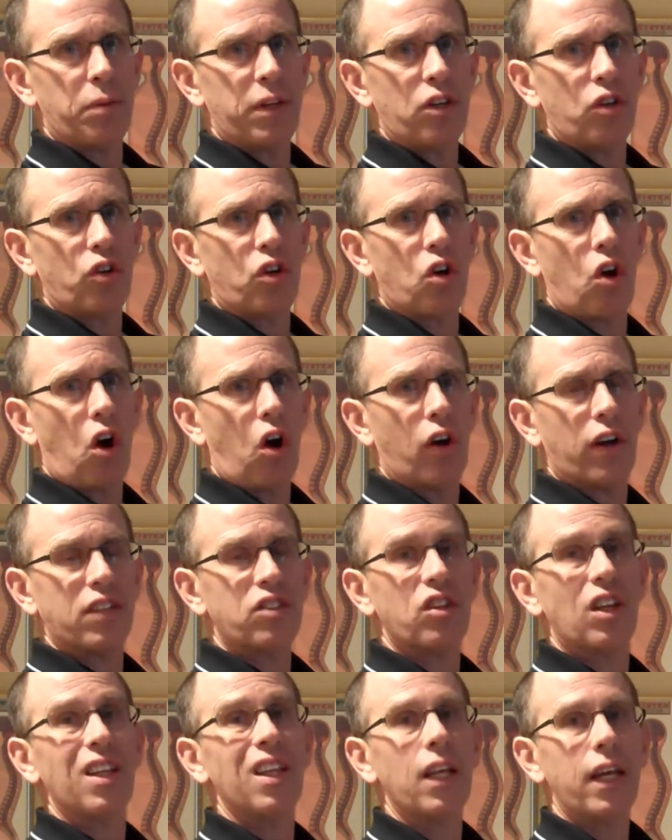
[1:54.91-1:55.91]
in your car.
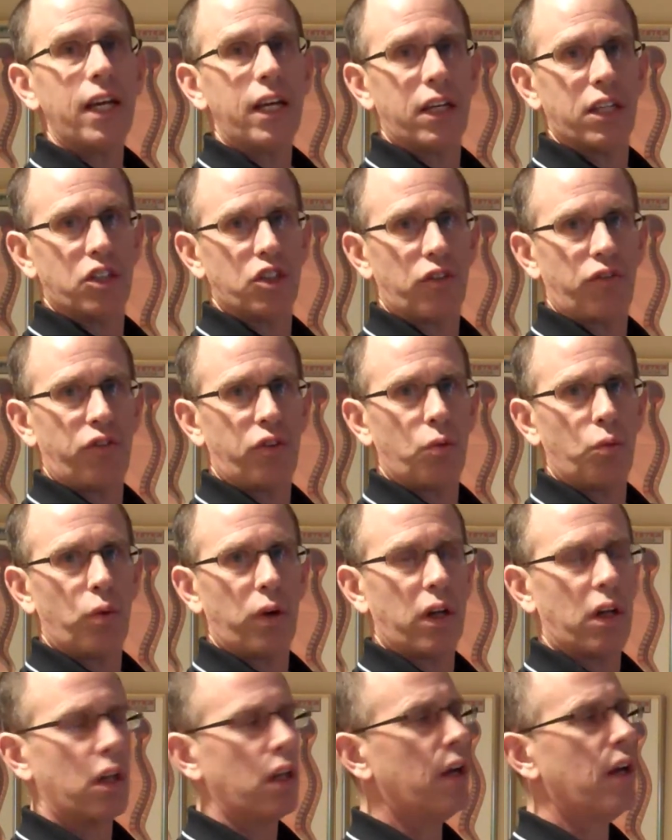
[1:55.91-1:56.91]
It's a linkage, if you
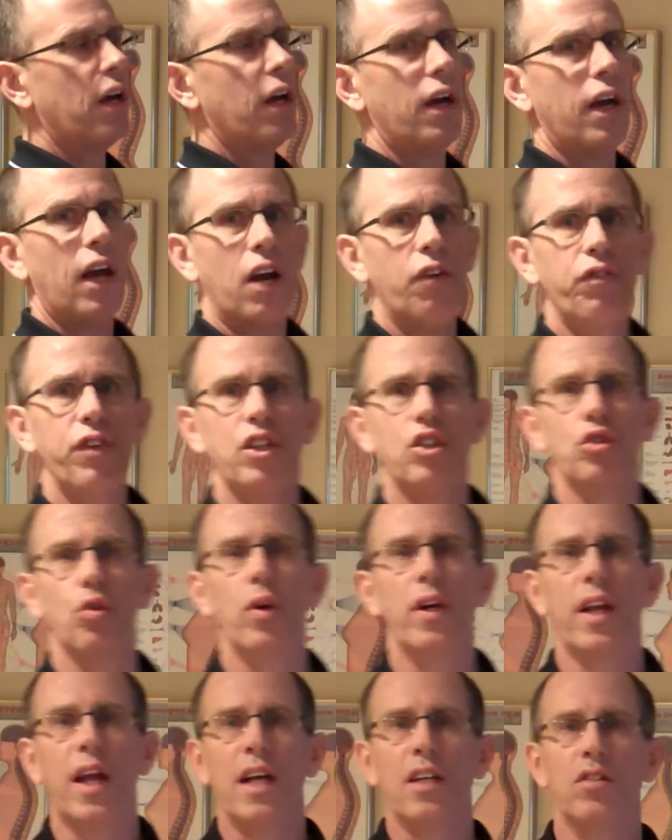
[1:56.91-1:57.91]
will. Every
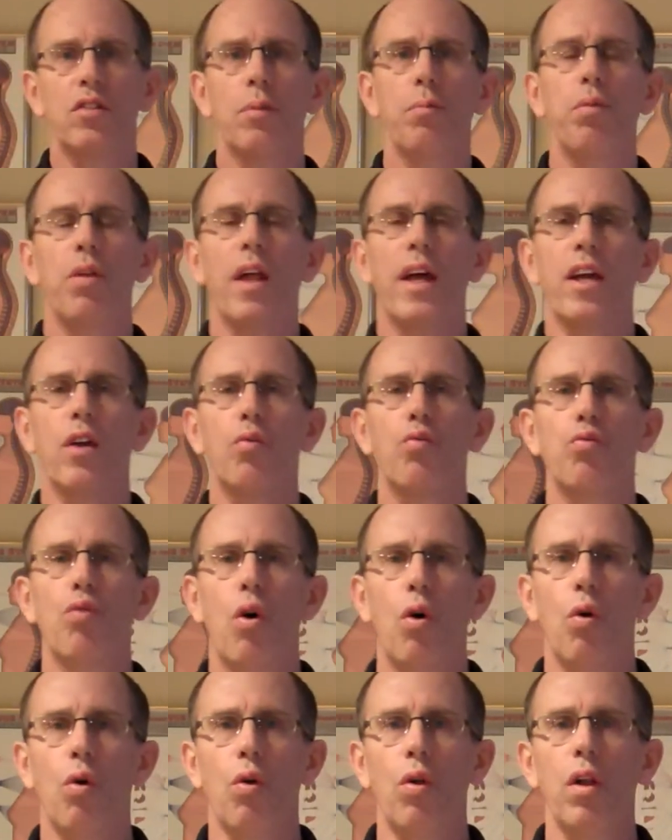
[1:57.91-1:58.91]
joint has to play a
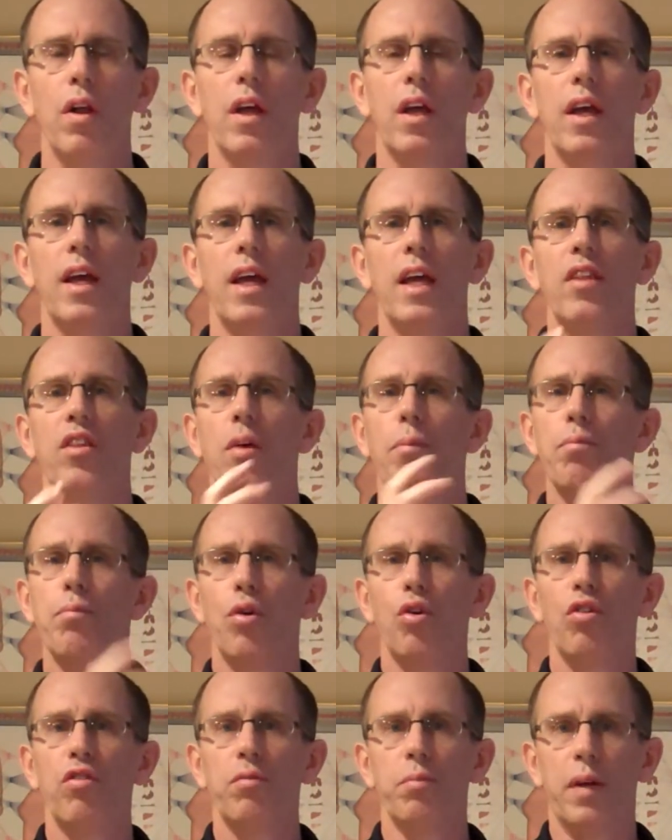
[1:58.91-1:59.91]
role in the
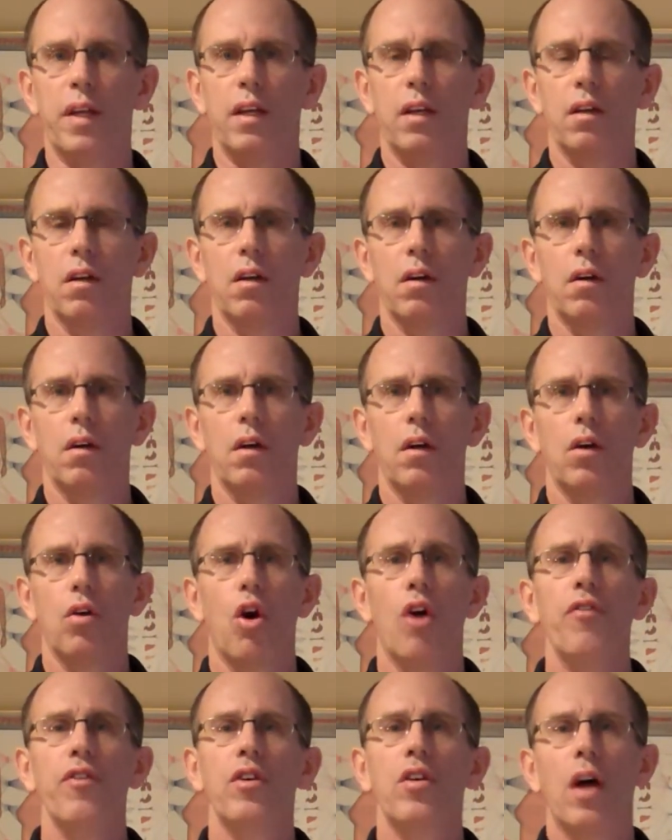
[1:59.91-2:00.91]
movement.
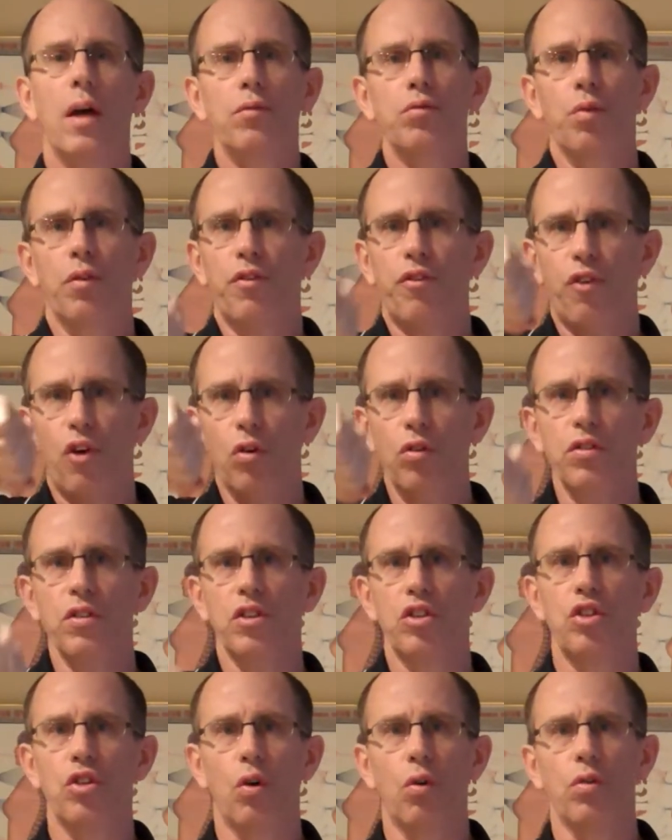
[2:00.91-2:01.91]
Oftentimes with frozen
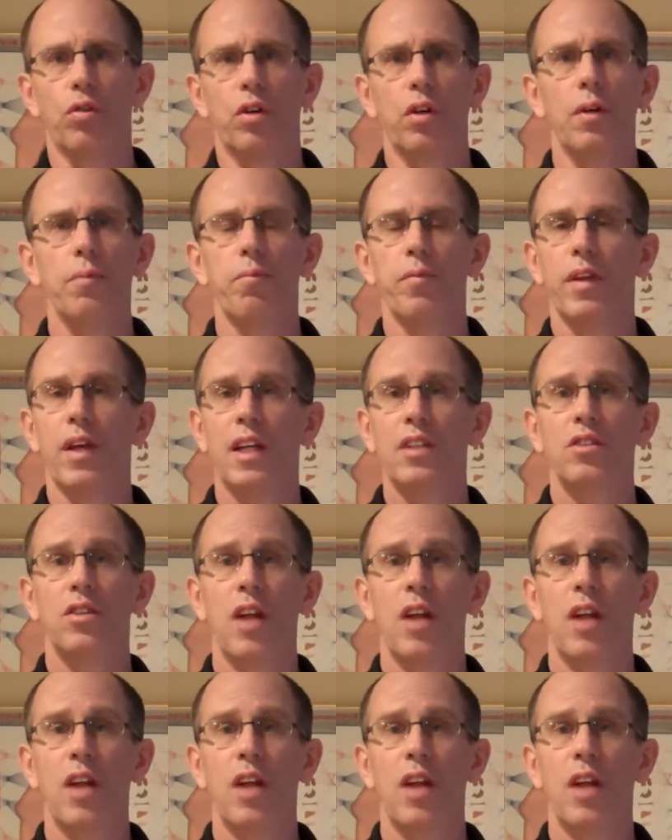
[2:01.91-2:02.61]
shoulder, it's